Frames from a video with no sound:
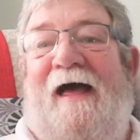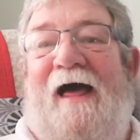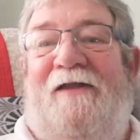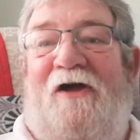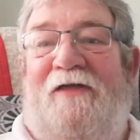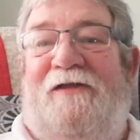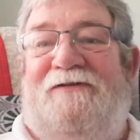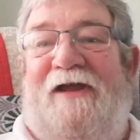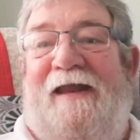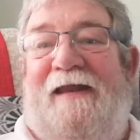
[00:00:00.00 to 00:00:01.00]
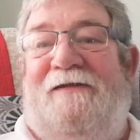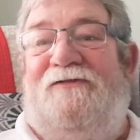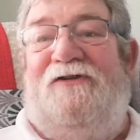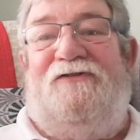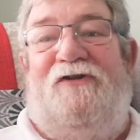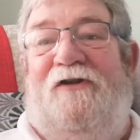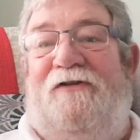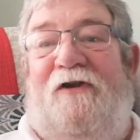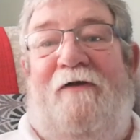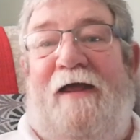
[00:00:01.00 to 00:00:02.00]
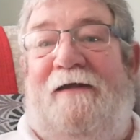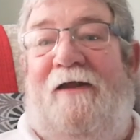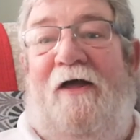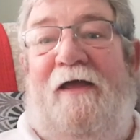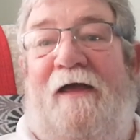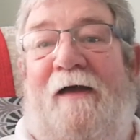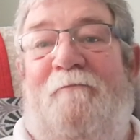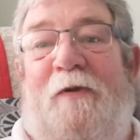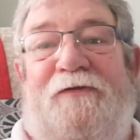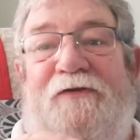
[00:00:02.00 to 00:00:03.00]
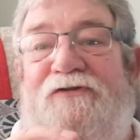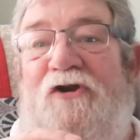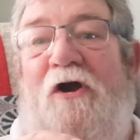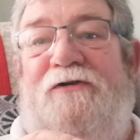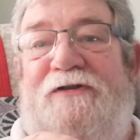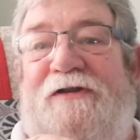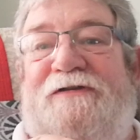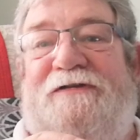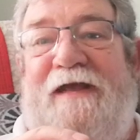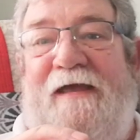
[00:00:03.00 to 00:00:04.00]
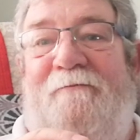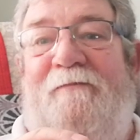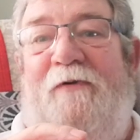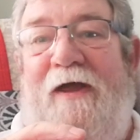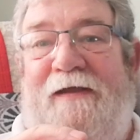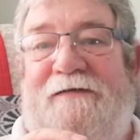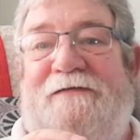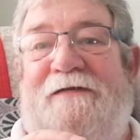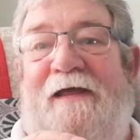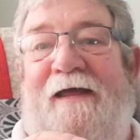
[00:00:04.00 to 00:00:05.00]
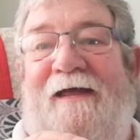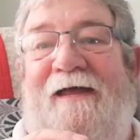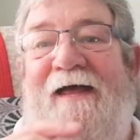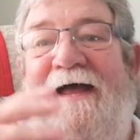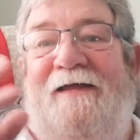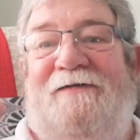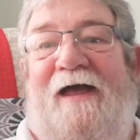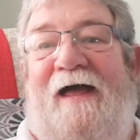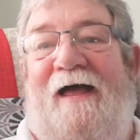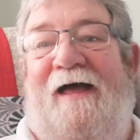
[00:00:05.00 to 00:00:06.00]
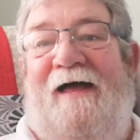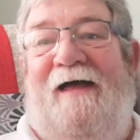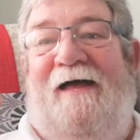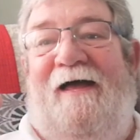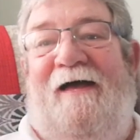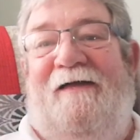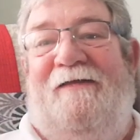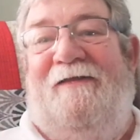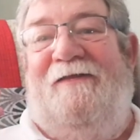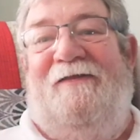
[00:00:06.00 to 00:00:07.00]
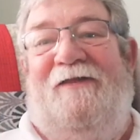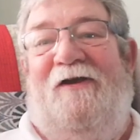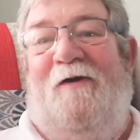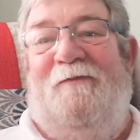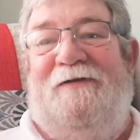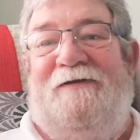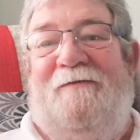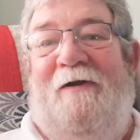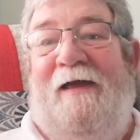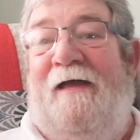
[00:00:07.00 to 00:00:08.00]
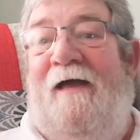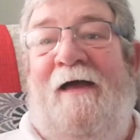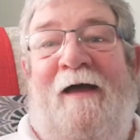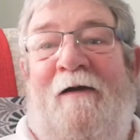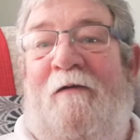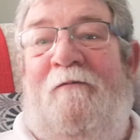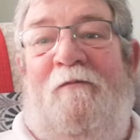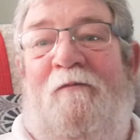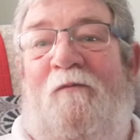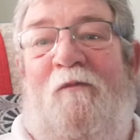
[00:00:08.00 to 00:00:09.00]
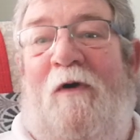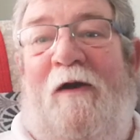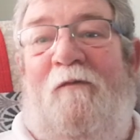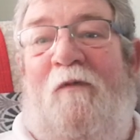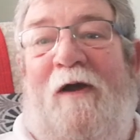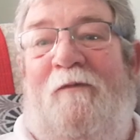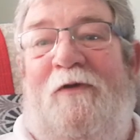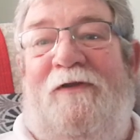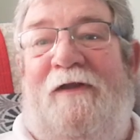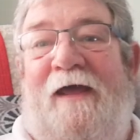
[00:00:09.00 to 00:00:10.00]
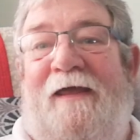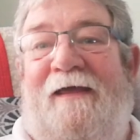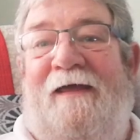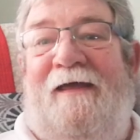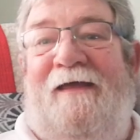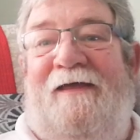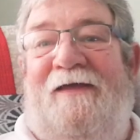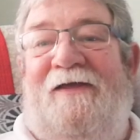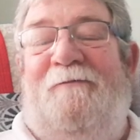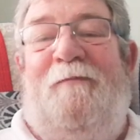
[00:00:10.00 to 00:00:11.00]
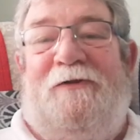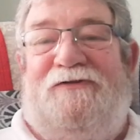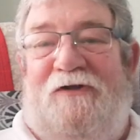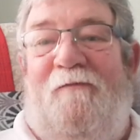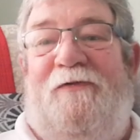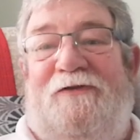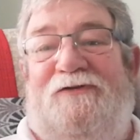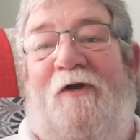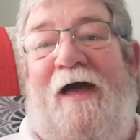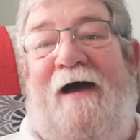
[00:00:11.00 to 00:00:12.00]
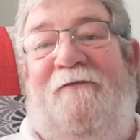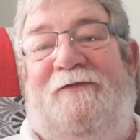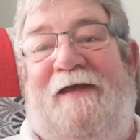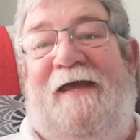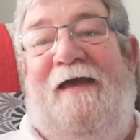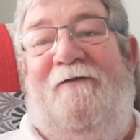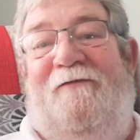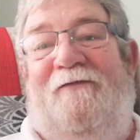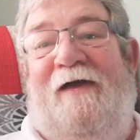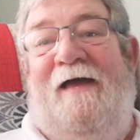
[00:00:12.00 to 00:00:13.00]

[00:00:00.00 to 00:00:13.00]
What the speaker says: And now the Chinese are just doing it direct now, but they're charging the same price as the companies in America. Why wouldn't they? But something's going to have to give.